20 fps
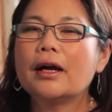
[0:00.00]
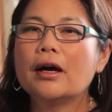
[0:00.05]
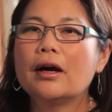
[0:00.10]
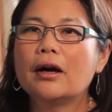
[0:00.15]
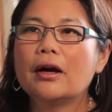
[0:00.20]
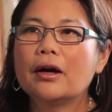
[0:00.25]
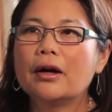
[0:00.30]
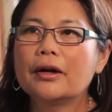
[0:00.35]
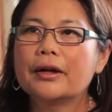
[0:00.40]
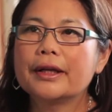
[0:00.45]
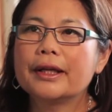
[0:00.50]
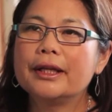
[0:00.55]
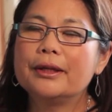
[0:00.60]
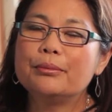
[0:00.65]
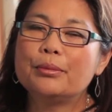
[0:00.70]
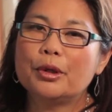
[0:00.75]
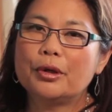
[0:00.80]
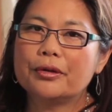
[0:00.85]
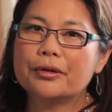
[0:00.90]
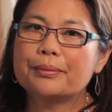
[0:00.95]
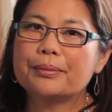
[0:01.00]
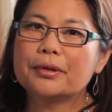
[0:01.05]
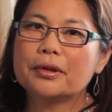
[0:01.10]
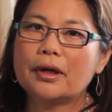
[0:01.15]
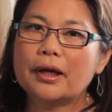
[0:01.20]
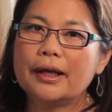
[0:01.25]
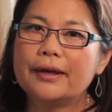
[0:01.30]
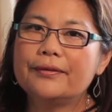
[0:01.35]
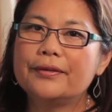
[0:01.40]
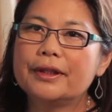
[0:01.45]
are in both
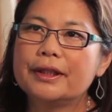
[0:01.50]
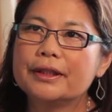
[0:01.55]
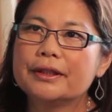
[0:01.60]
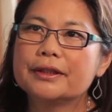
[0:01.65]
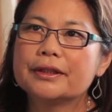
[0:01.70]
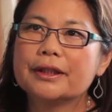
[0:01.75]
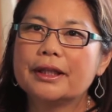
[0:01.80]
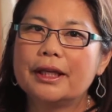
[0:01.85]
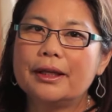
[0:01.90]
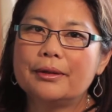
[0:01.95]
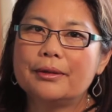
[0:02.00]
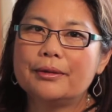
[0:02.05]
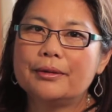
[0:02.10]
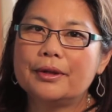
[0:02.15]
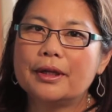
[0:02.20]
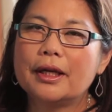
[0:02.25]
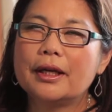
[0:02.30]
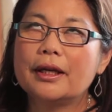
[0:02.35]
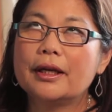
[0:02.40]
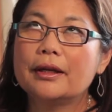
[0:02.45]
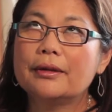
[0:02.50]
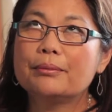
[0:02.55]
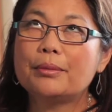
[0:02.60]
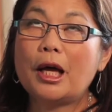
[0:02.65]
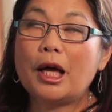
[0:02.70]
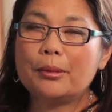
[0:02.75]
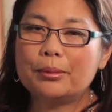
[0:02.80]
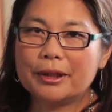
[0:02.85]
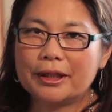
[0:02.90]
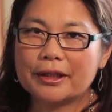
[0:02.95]
private and
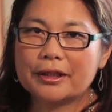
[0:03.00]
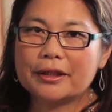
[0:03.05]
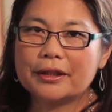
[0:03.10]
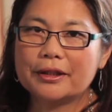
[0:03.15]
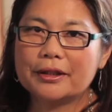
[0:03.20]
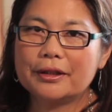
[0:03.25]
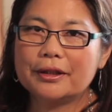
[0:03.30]
public